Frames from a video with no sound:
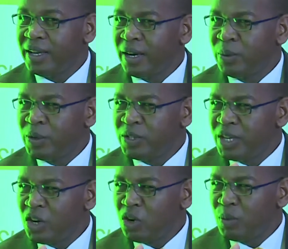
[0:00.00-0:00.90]
And we've
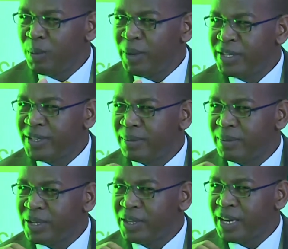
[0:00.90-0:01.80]
seen a lot of
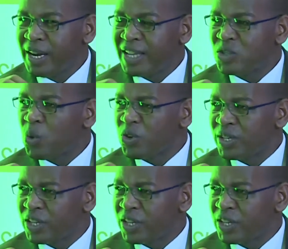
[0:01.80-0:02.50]
momentum in the last quarter,